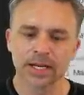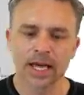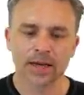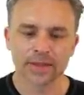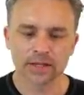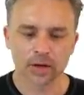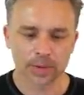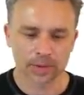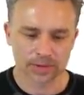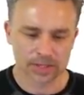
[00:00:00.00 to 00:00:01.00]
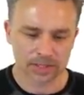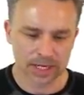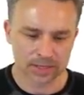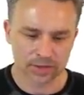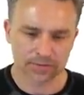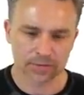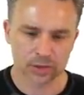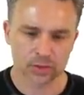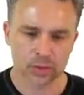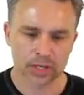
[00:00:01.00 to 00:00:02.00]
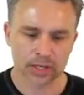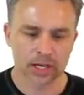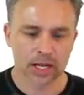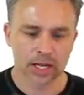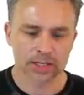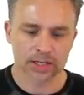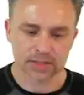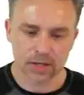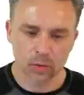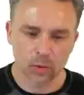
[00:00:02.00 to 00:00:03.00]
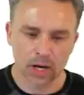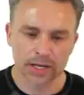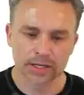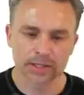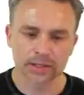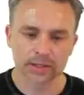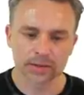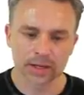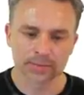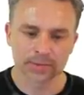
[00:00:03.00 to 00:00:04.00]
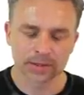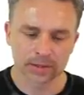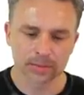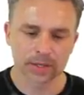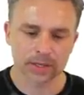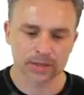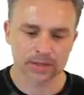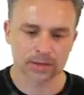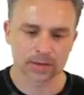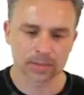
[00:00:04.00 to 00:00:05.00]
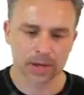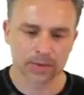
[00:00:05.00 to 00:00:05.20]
And then go up here and select your first one. It does go one. I'm a little bit concerned about